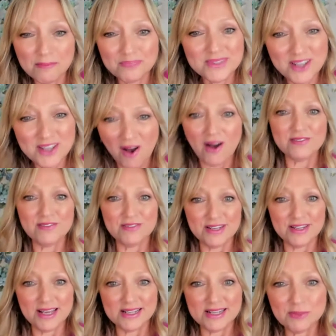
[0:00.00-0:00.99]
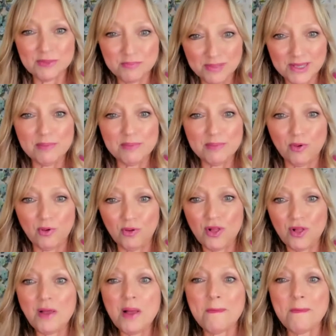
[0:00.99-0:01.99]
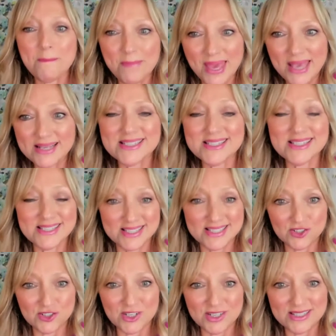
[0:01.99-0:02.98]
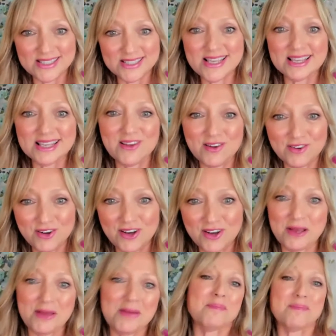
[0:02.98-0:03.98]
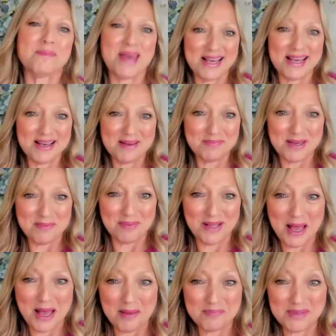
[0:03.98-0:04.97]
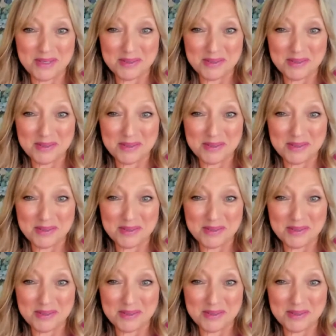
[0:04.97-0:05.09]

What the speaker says: confident people make decisions that are going to make people happy.